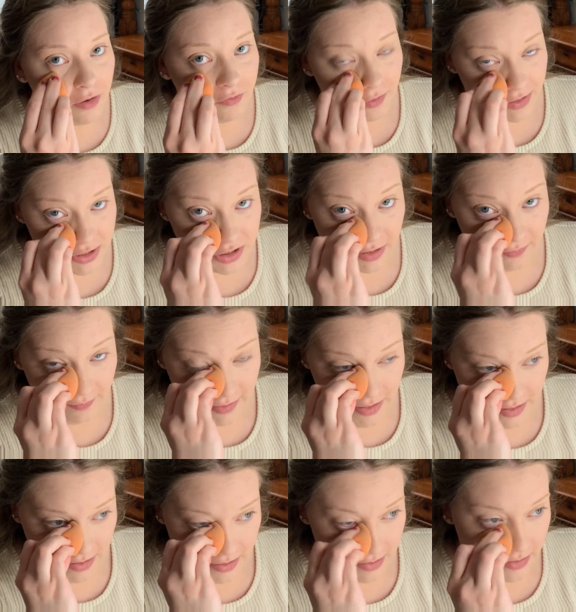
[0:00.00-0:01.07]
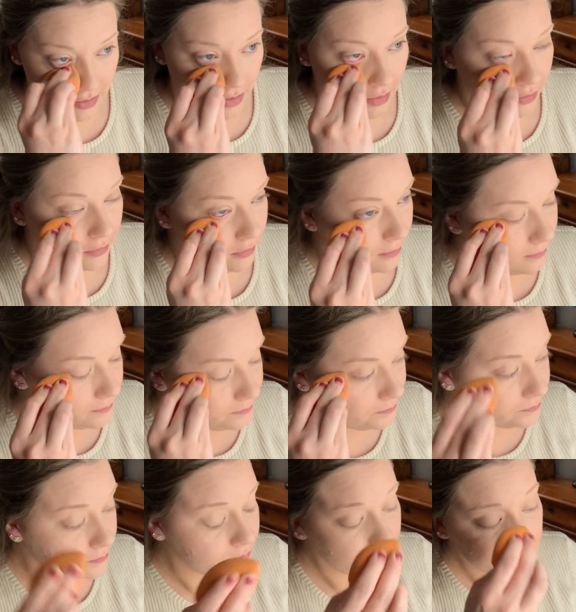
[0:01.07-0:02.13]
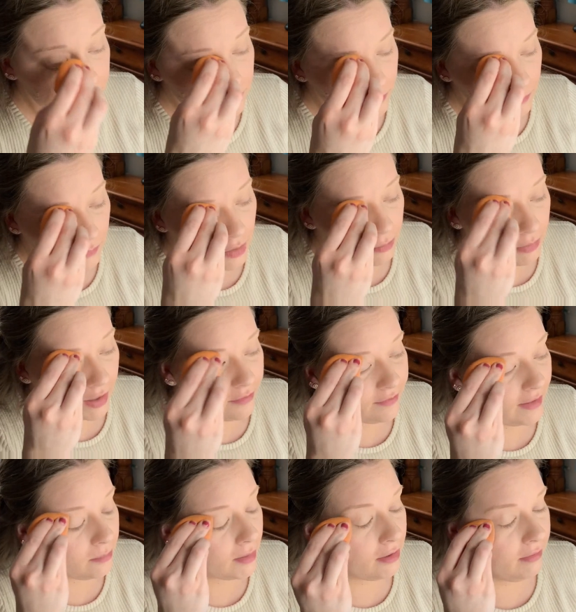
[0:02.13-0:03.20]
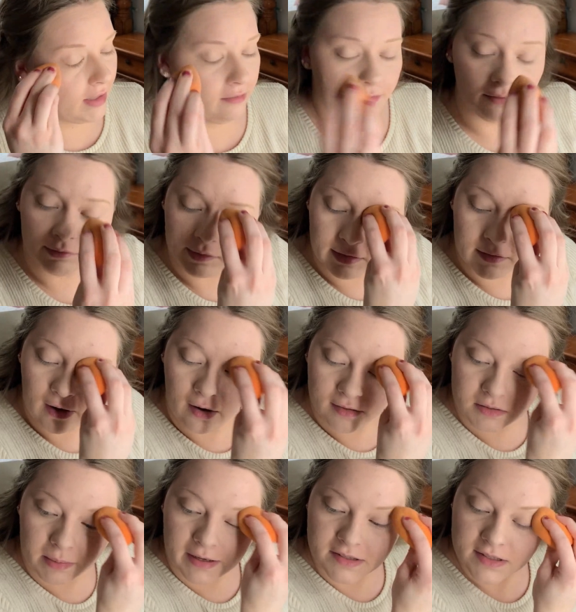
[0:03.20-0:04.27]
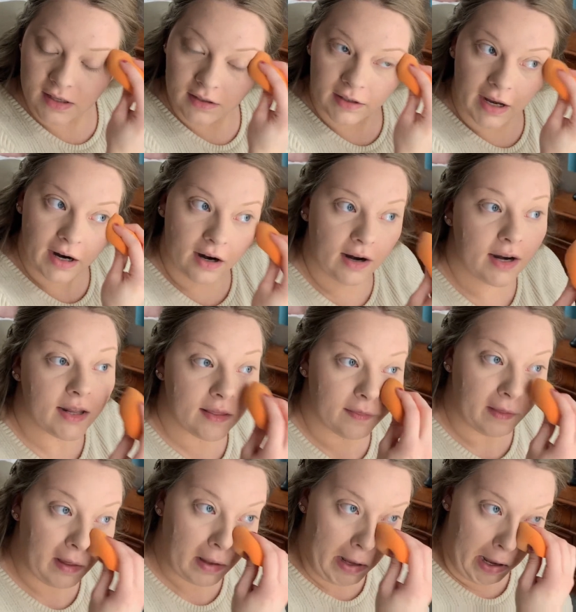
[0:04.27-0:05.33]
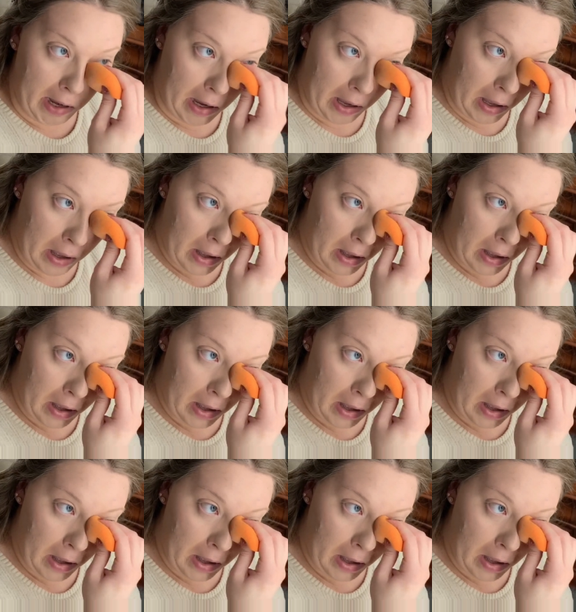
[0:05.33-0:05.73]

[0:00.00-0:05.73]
originally, you know, my family, we never really talked about skincare or anything.